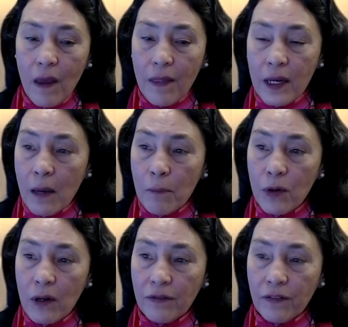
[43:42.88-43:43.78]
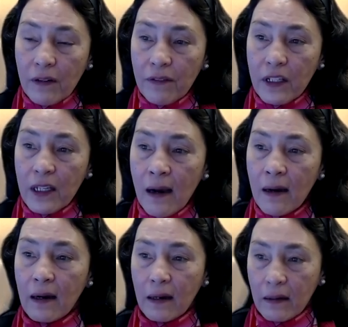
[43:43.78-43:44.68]
the number of, of
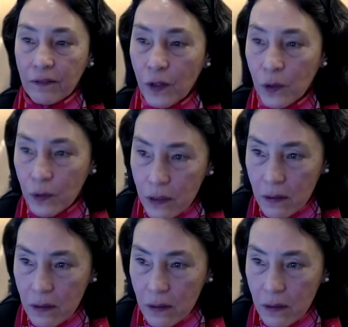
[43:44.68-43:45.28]
young folks